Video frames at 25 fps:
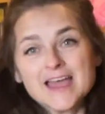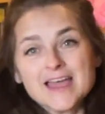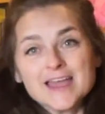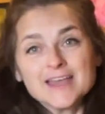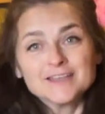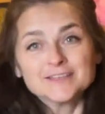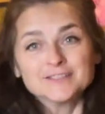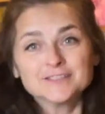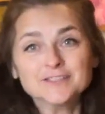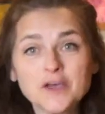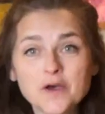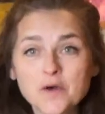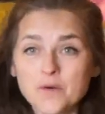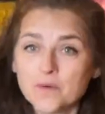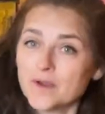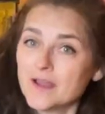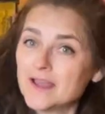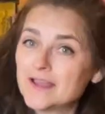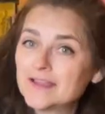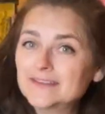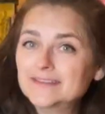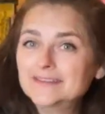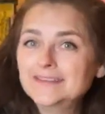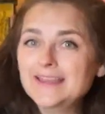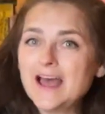So
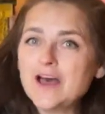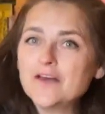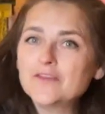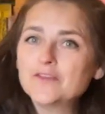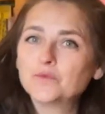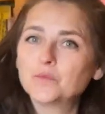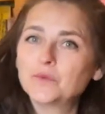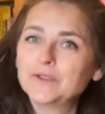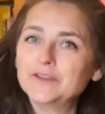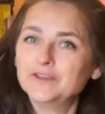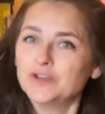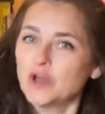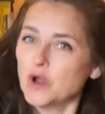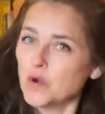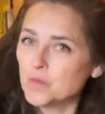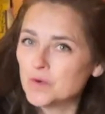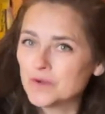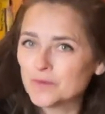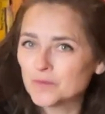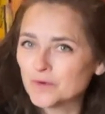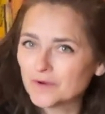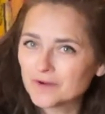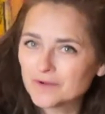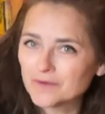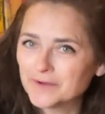now that we know
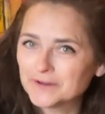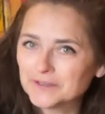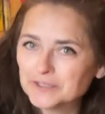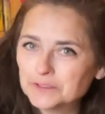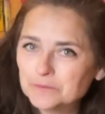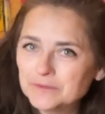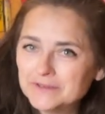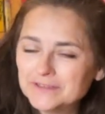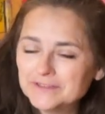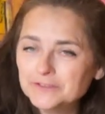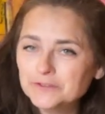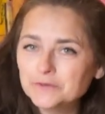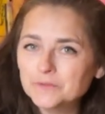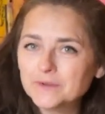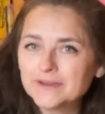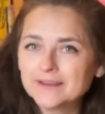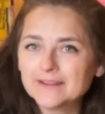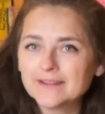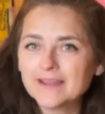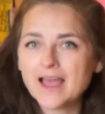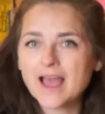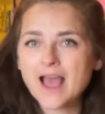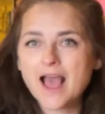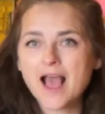what we're going to be doing,